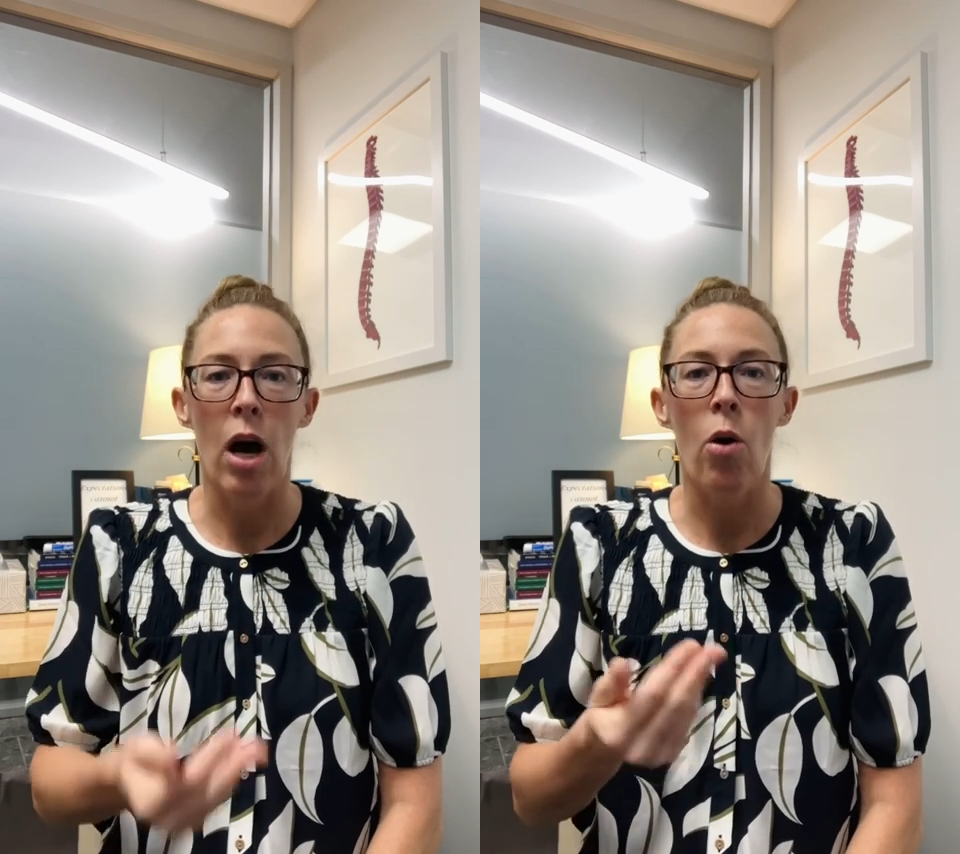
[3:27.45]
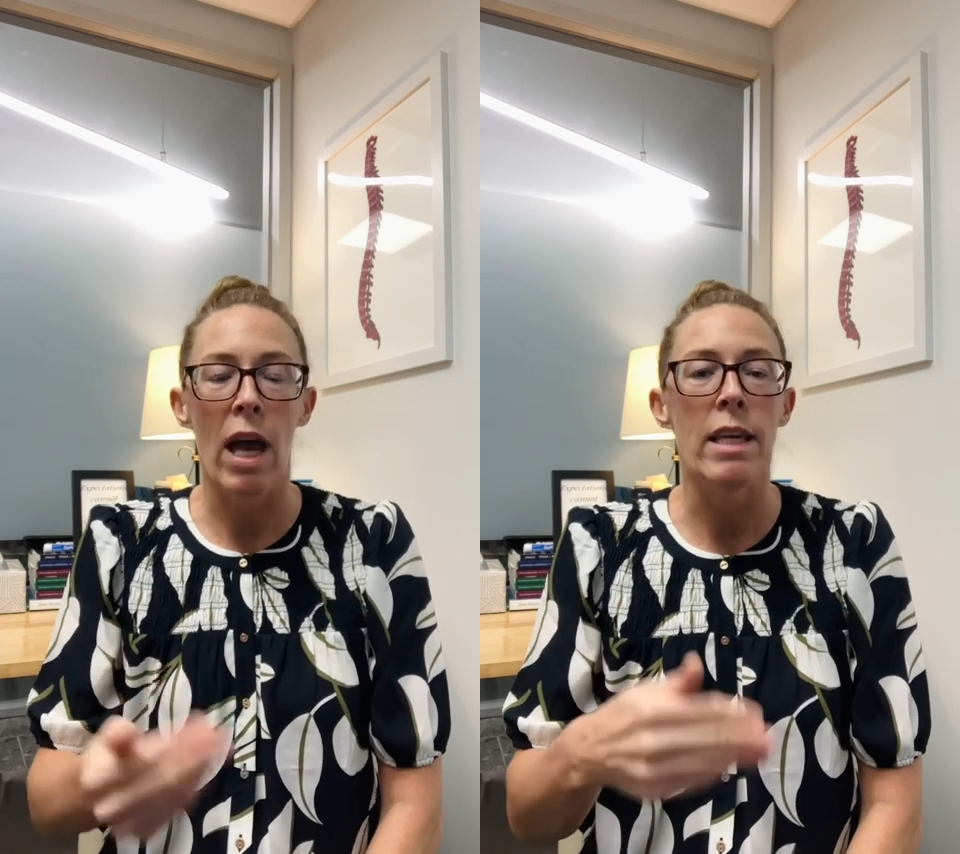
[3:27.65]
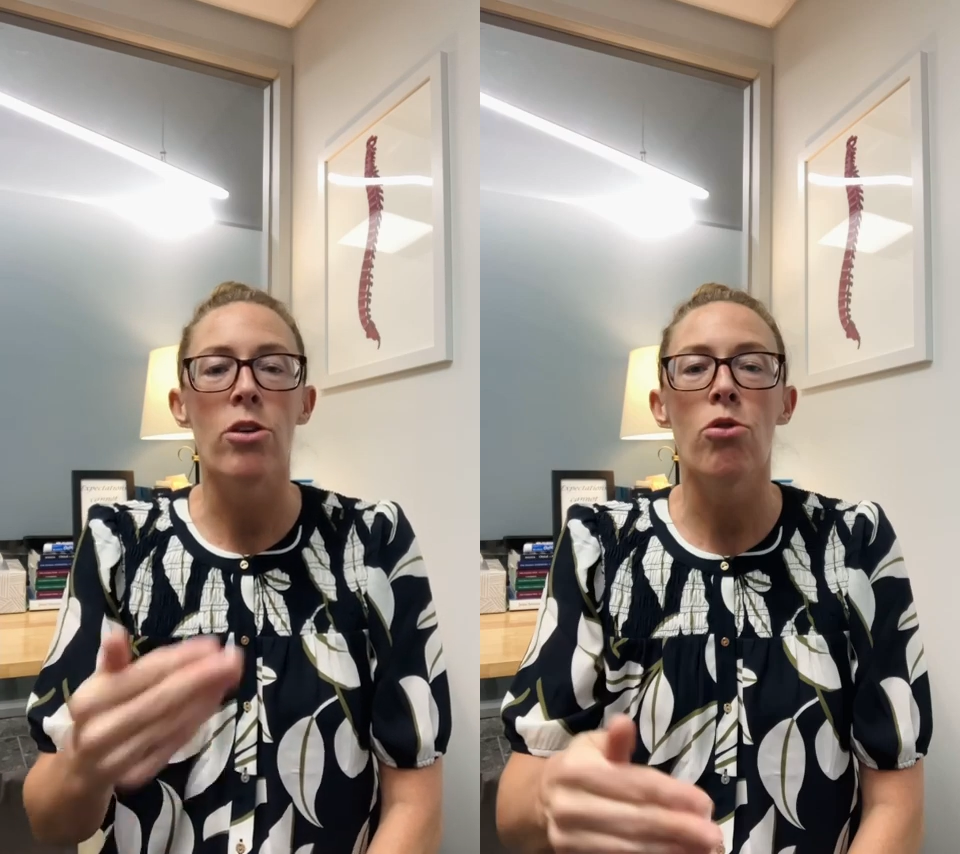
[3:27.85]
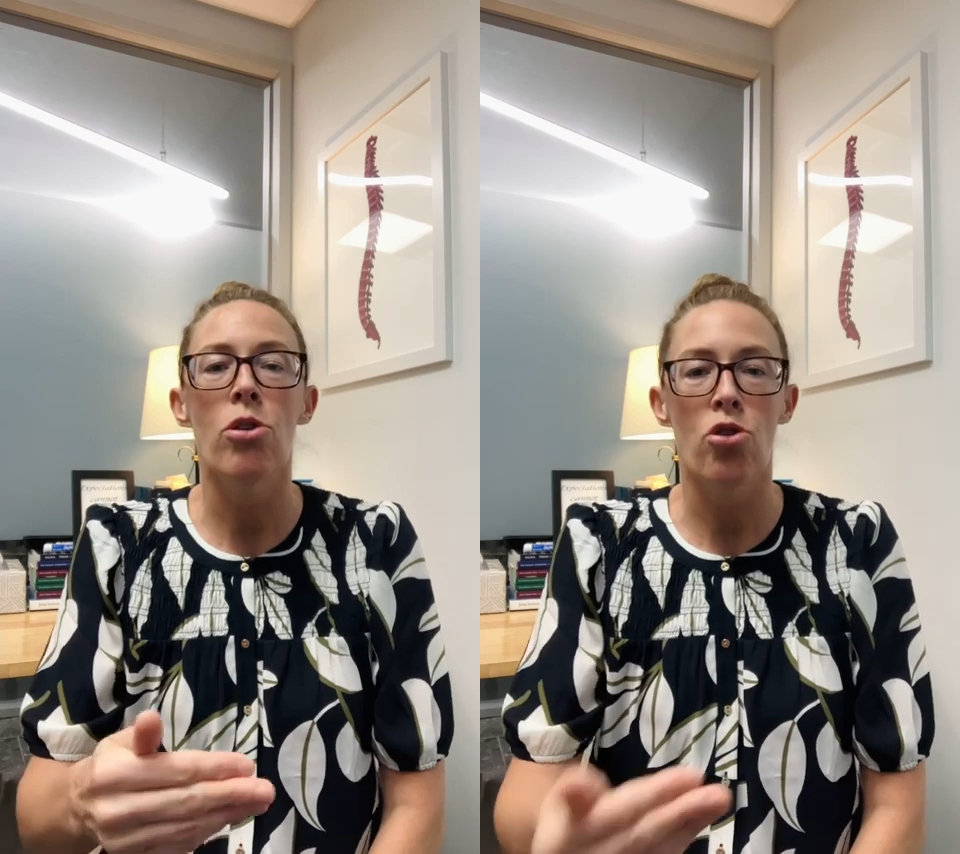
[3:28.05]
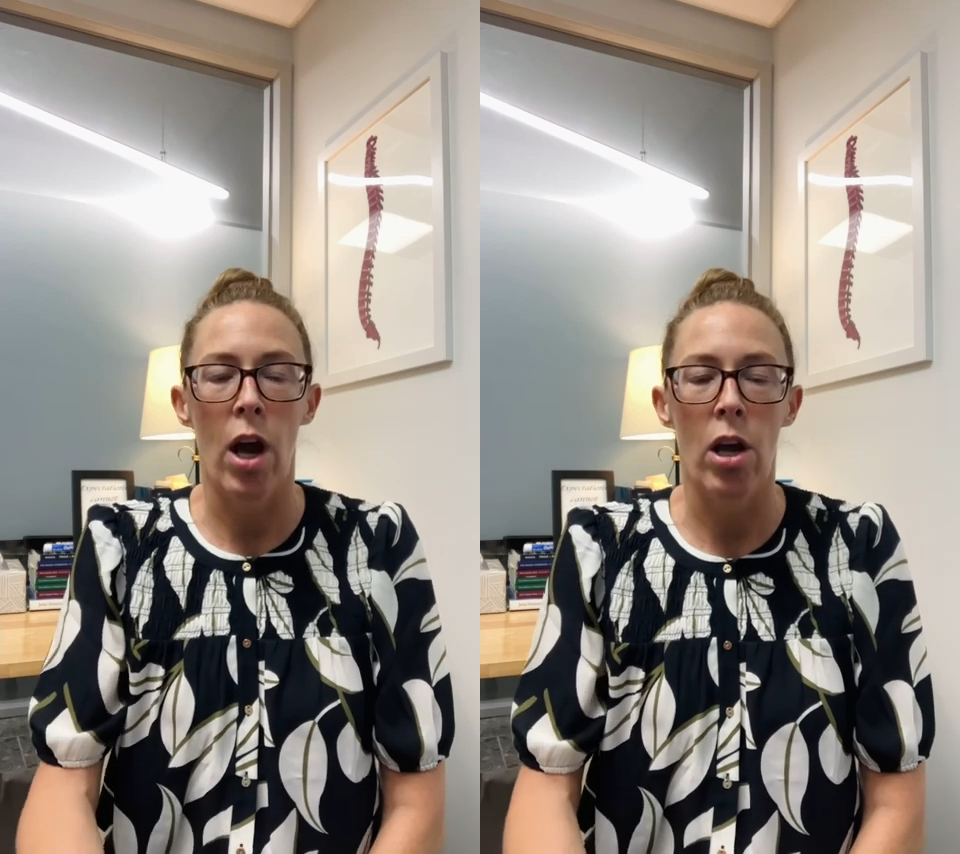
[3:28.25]
okay, I need you to
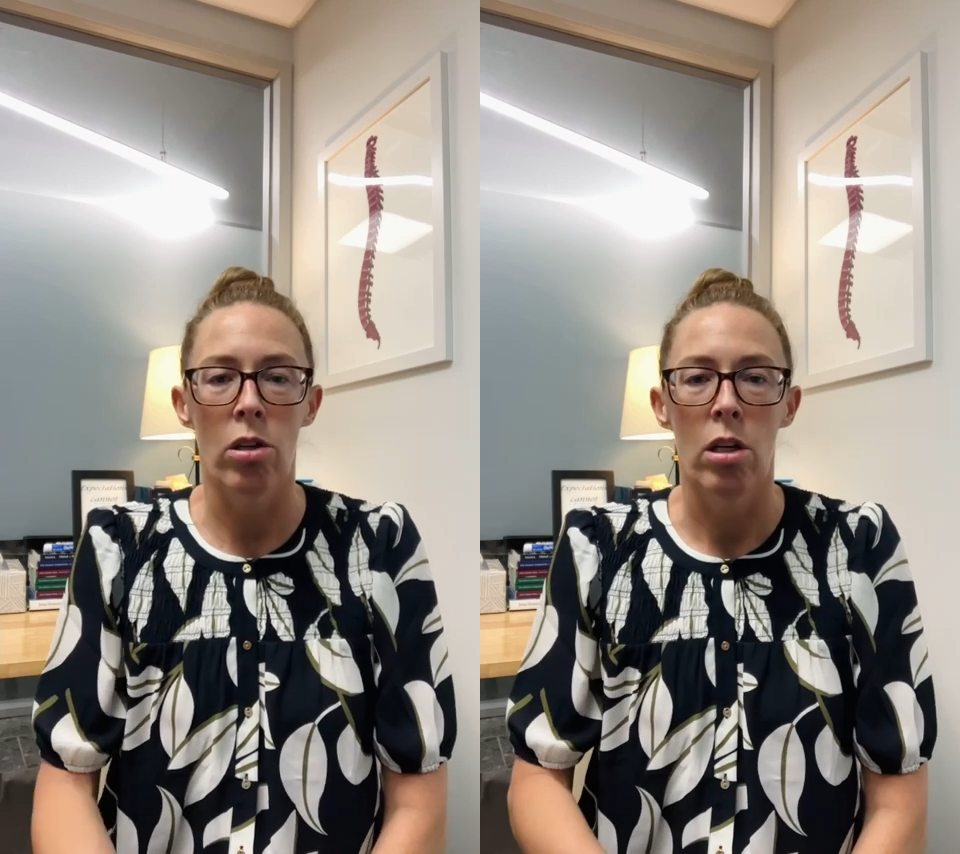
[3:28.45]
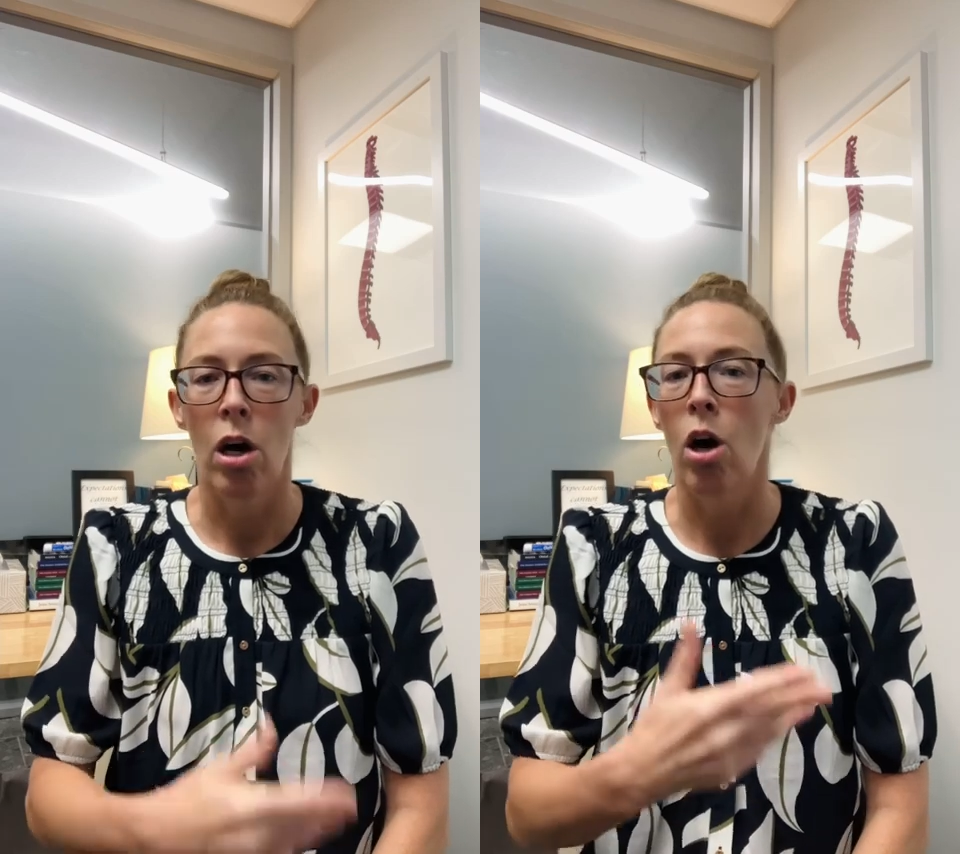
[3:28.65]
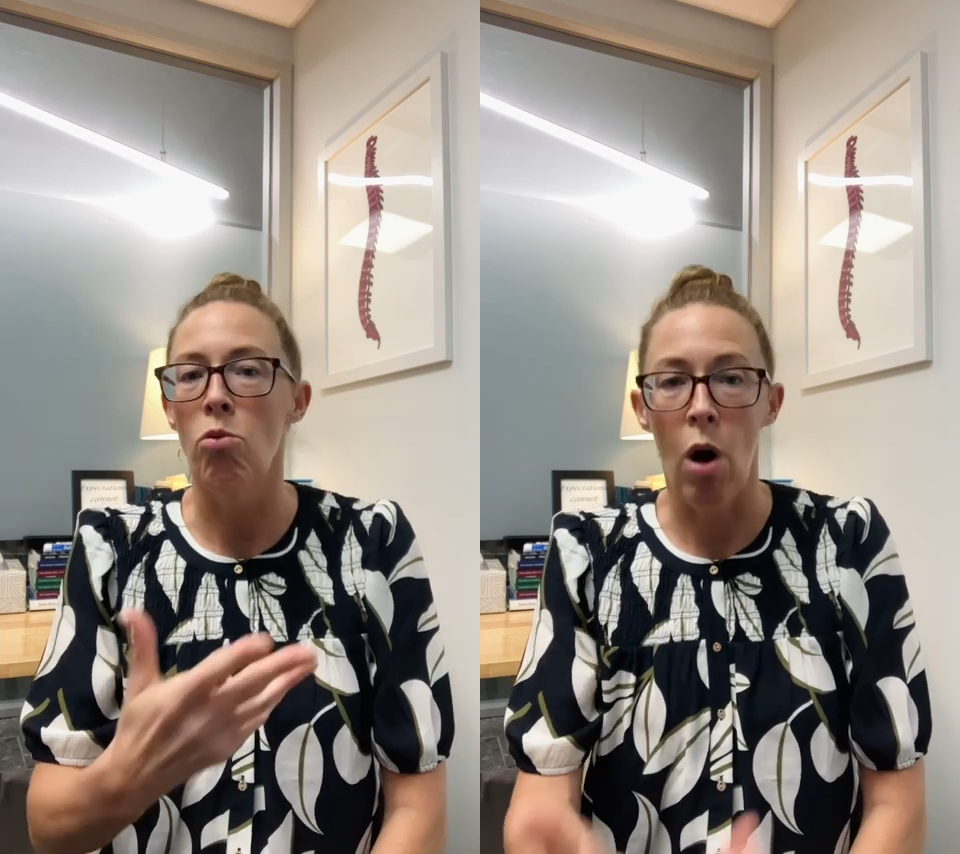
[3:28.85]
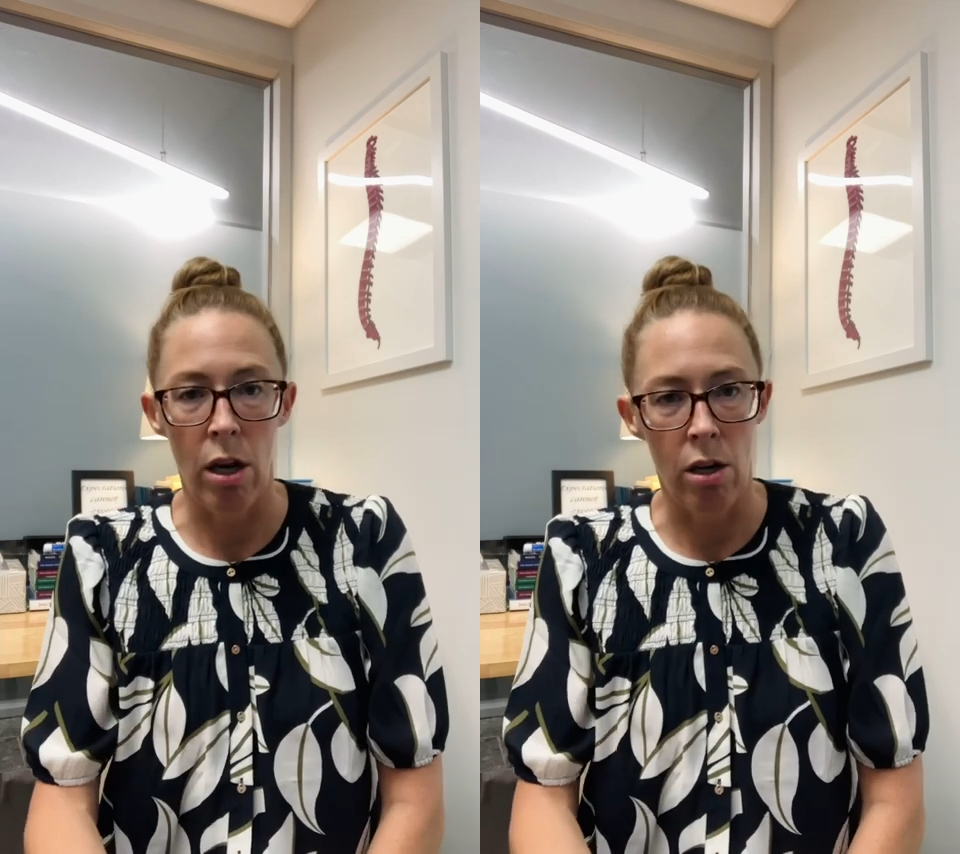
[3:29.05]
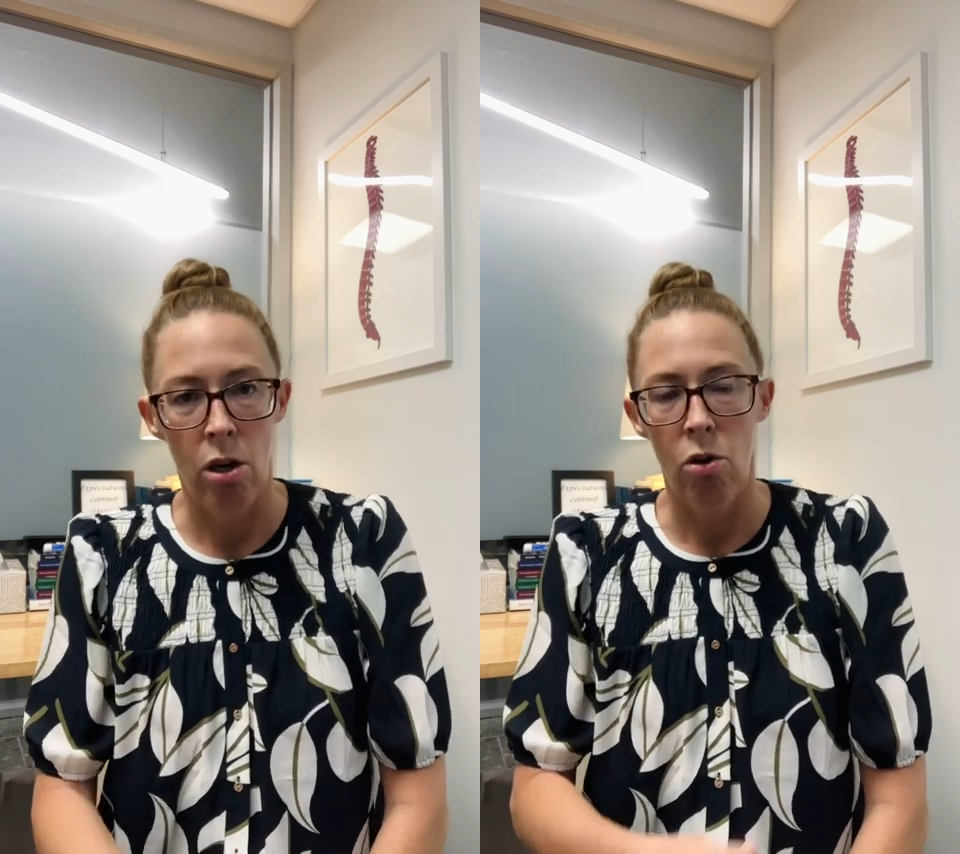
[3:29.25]
trial a run,